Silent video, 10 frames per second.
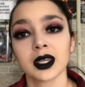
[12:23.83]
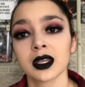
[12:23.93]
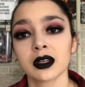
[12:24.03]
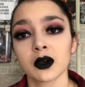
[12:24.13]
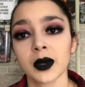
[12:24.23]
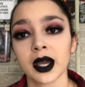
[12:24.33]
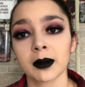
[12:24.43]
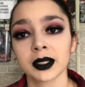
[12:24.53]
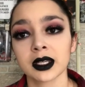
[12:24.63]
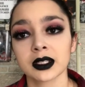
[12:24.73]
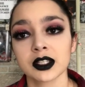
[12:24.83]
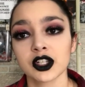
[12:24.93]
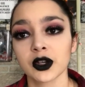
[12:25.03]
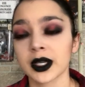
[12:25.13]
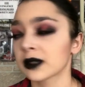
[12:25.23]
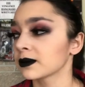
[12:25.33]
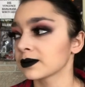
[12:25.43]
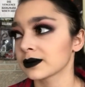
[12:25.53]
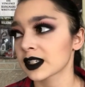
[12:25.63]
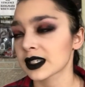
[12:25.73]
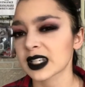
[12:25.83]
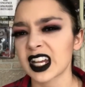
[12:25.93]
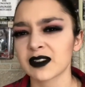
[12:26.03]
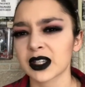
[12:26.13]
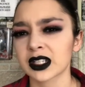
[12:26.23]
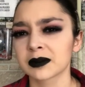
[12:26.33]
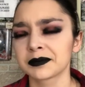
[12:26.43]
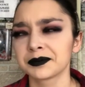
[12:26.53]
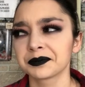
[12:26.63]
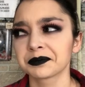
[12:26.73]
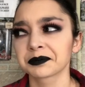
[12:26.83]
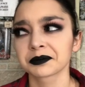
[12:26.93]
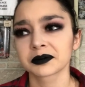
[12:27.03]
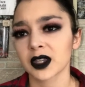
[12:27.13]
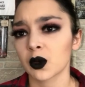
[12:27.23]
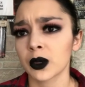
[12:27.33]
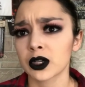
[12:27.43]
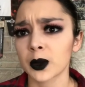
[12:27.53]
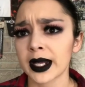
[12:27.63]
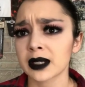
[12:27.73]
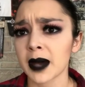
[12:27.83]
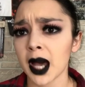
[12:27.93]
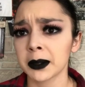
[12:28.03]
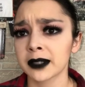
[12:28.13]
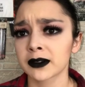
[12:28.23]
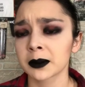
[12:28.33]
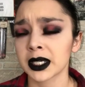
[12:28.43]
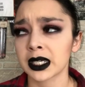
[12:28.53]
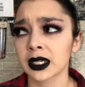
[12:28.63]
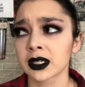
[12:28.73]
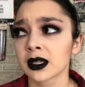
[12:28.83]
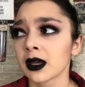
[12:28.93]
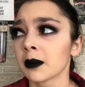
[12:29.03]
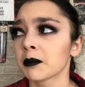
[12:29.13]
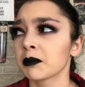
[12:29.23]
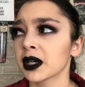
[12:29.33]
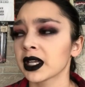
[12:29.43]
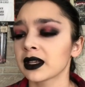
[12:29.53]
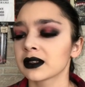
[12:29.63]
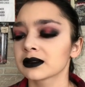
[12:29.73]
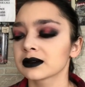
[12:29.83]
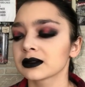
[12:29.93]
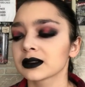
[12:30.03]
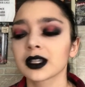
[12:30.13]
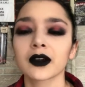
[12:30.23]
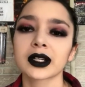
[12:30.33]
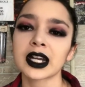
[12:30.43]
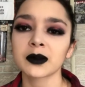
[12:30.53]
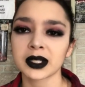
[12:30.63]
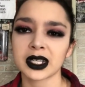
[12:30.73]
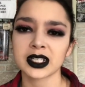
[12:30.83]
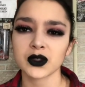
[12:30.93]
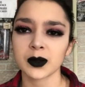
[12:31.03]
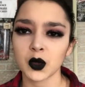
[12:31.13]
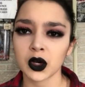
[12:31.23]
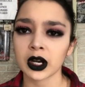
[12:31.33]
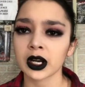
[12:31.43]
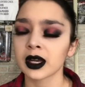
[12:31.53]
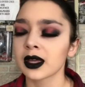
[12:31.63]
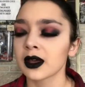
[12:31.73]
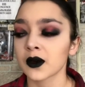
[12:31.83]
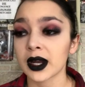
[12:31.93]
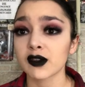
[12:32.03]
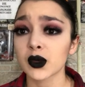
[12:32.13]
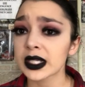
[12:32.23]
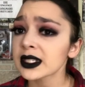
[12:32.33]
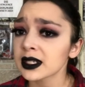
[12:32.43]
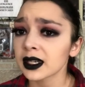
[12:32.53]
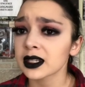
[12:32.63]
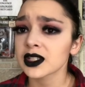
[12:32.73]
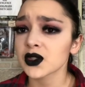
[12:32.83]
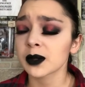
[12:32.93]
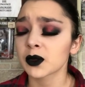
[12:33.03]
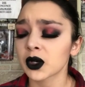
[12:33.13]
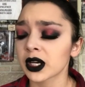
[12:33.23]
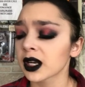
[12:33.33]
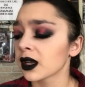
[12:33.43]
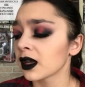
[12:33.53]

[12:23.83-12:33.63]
In no way obligated to do it. This is kind of like a weird random hobby for me, but you know, I kind of want to get into it more or have a reason to get into it more.